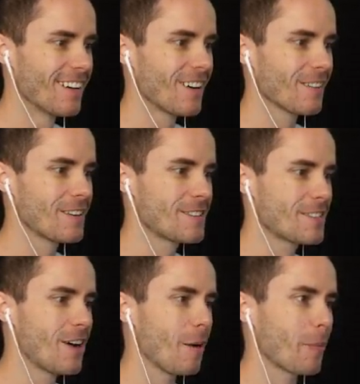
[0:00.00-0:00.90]
Oh,
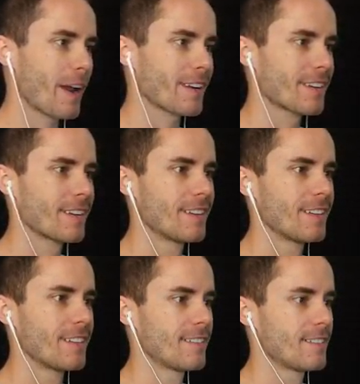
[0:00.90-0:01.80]
stop it.
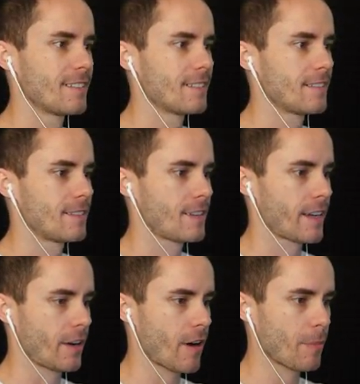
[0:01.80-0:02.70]

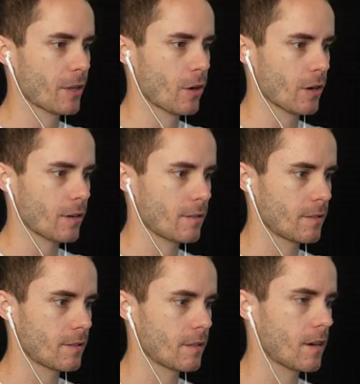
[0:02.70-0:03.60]
Okay, grappling hook.
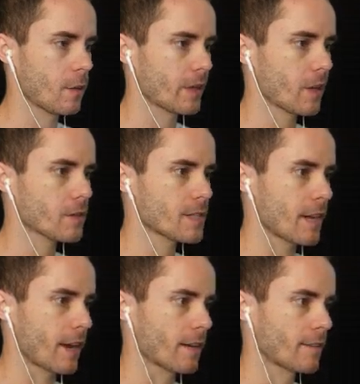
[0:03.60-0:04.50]
Oh, we lost
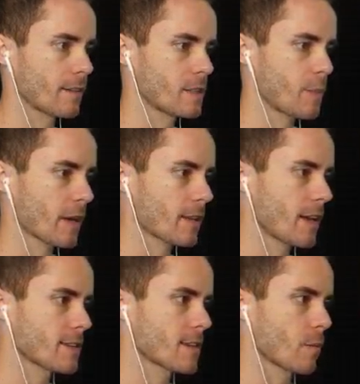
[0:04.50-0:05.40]
it. It's back
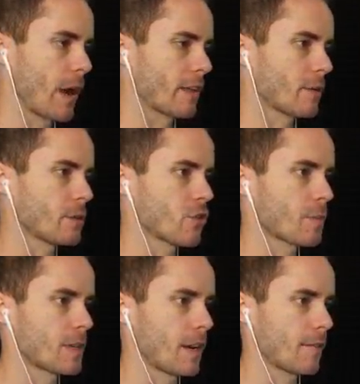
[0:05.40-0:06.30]
there somewhere. I think we
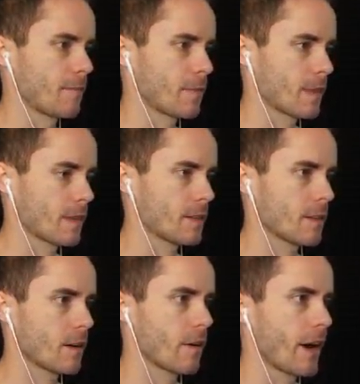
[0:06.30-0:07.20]
dropped it.
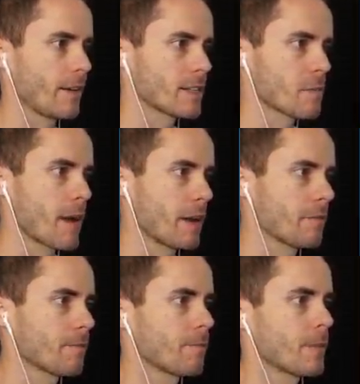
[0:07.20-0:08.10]
All right, doesn't
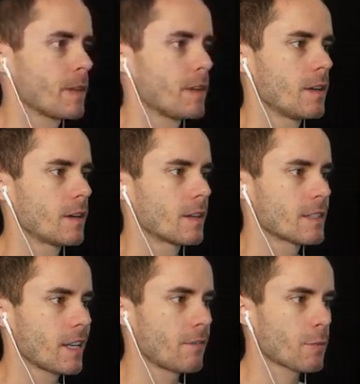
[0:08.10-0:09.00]
matter.
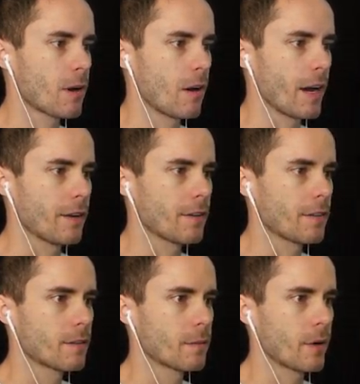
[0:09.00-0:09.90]
Let's leave it behind.
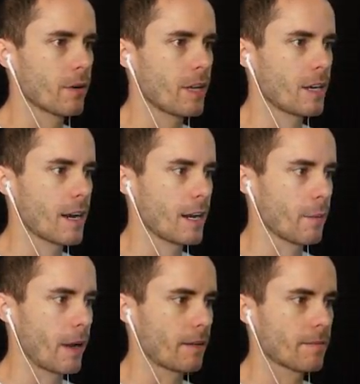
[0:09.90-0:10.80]
We don't need it
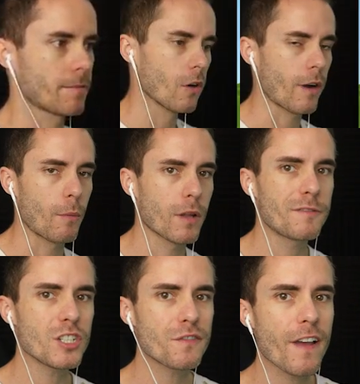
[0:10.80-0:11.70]
anyway. All right, well,
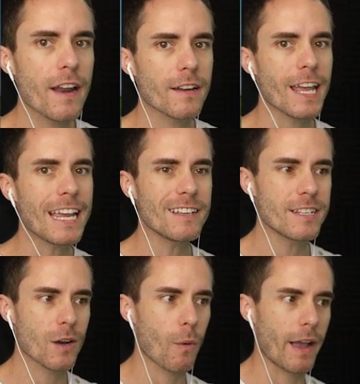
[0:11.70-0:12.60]
I've just found an
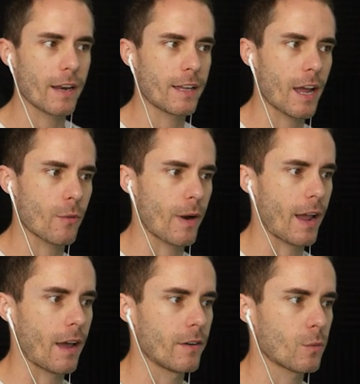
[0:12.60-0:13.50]
easier way to get
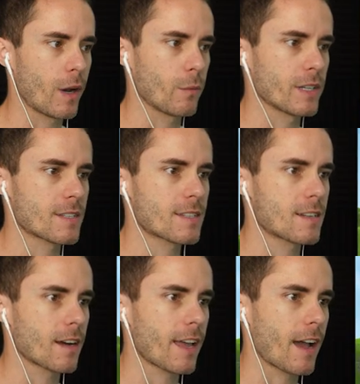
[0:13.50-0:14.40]
round when we're
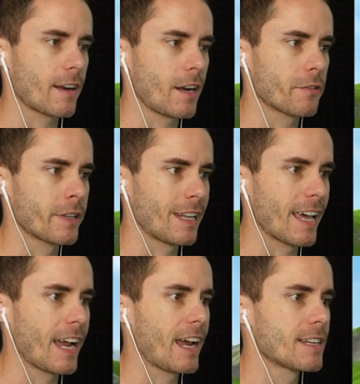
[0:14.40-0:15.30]
stuck out here in the
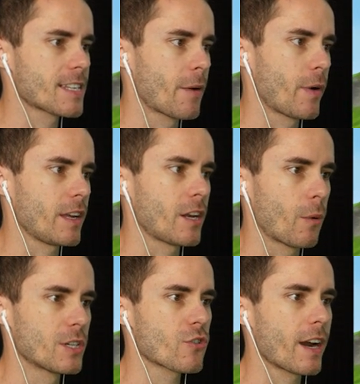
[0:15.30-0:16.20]
lands and we're, you
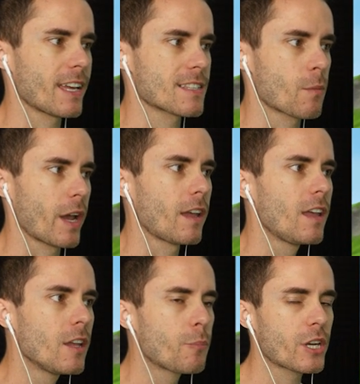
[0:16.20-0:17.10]
know, we're trying to get somewhere,
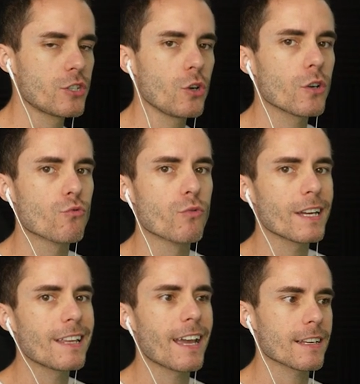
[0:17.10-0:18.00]
because you can
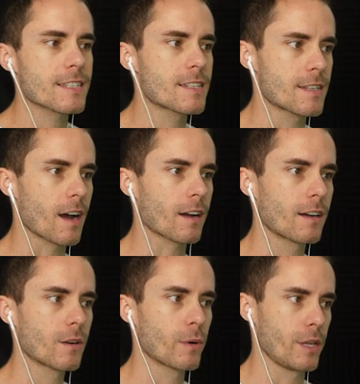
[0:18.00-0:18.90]
really get
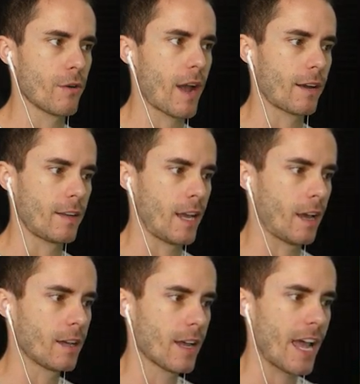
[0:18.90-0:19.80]
stuck when you're out
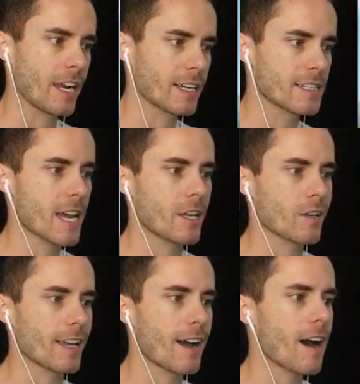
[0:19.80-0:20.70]
here and it can take
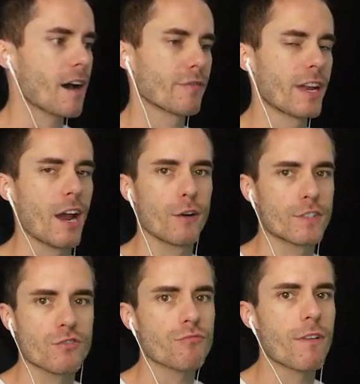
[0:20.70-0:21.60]
you like half an hour
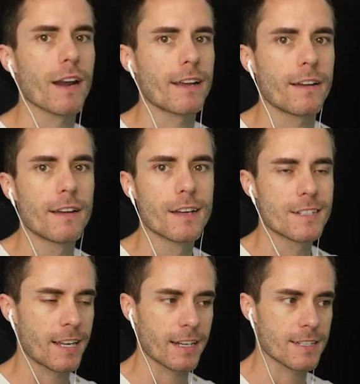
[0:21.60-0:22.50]
of just running
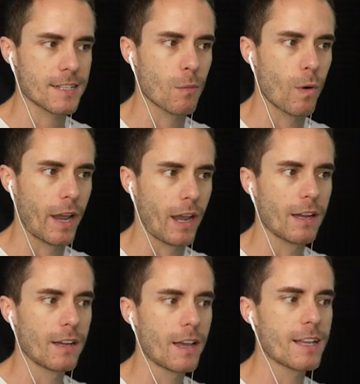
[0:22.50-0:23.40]
to get to
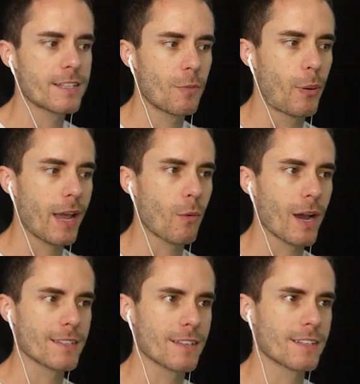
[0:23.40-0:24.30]
somewhere. It's a big
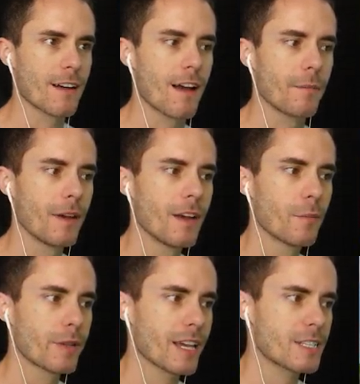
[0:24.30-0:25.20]
waste of time,
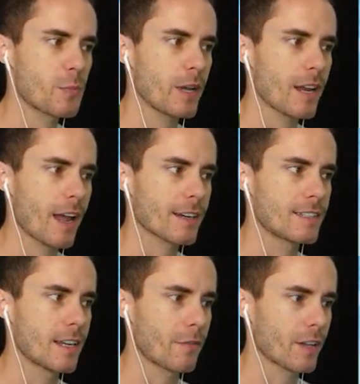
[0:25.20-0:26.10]
but that speed
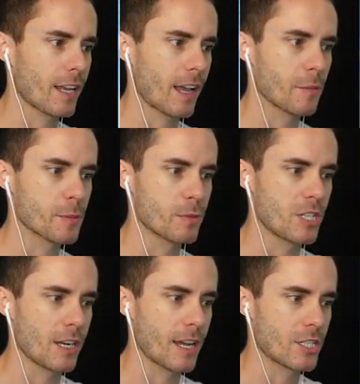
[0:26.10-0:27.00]
hack definitely helps with
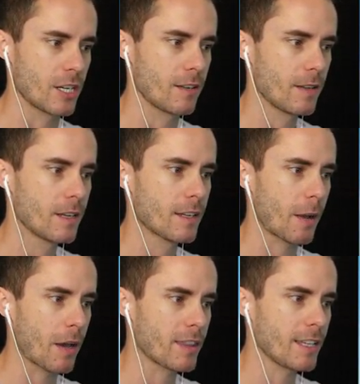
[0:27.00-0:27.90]
Cheat Engine.
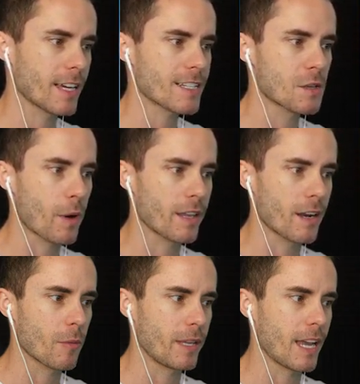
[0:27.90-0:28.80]
Yeah, I think that's the way
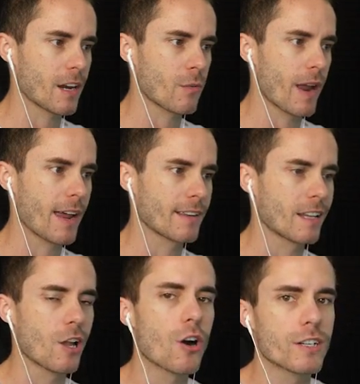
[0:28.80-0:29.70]
that I'll be getting around the
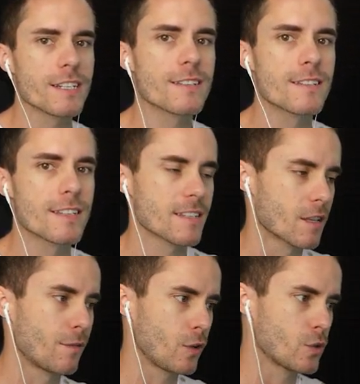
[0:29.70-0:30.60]
long distances
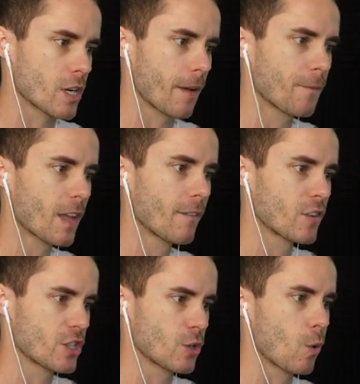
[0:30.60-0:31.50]
in the future
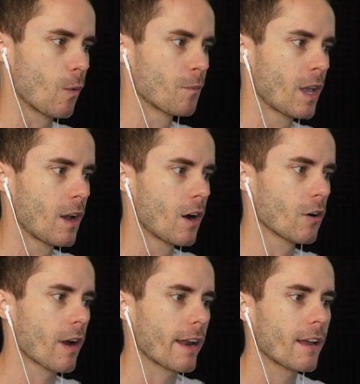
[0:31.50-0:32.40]
for sure.
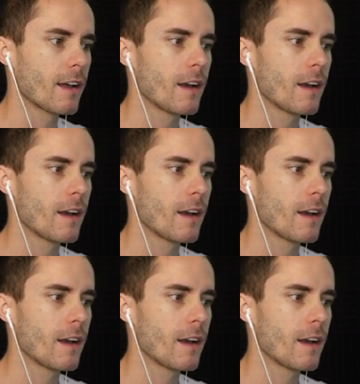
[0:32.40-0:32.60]
All right.